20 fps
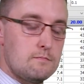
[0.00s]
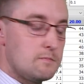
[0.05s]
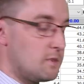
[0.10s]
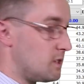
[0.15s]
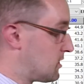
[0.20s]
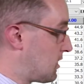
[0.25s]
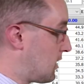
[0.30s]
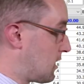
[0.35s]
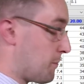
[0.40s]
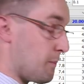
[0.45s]

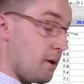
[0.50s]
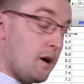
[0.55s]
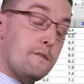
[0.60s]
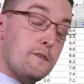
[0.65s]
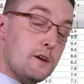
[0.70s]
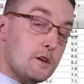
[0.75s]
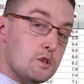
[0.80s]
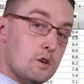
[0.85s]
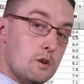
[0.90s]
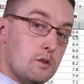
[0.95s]
It's not the
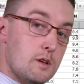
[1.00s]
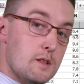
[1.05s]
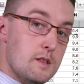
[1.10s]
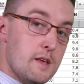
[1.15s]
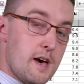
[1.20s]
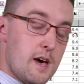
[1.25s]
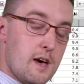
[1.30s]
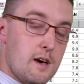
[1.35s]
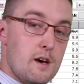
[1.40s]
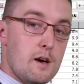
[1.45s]
perfect tune in
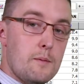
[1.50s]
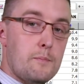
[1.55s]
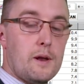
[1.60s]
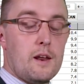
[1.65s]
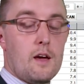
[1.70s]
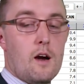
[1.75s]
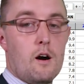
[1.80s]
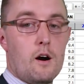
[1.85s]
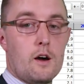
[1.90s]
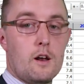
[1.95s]
there, but
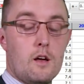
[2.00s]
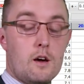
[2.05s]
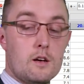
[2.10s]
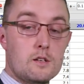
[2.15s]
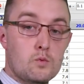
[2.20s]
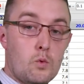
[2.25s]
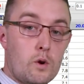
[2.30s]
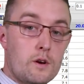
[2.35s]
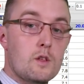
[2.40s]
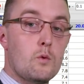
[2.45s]
it
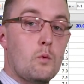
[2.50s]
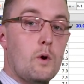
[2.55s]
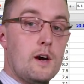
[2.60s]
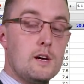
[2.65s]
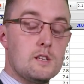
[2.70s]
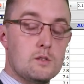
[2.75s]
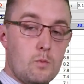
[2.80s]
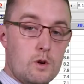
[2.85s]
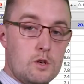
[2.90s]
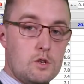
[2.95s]
highlights one of the
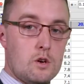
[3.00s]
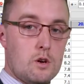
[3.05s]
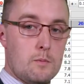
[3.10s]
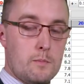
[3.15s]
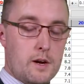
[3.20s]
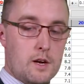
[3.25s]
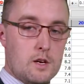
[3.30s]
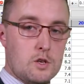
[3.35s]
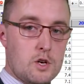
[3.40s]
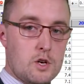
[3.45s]
ways in which you can make a